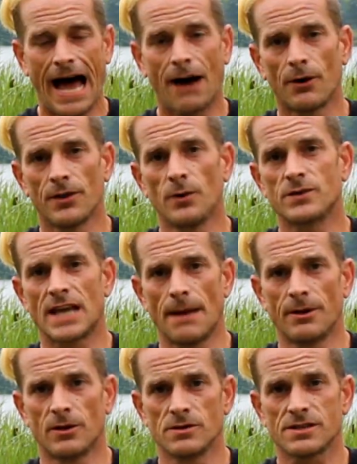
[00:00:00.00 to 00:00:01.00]
How are those
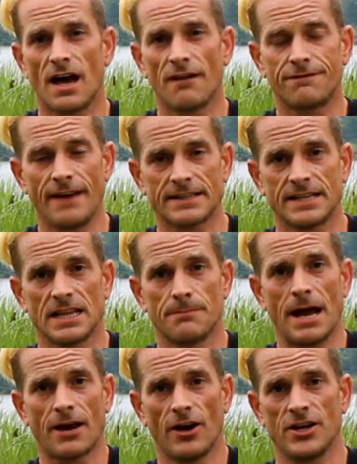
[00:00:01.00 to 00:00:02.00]
chemicals affecting the
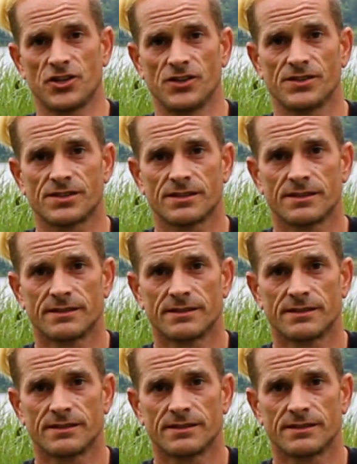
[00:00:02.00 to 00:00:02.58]
migrations?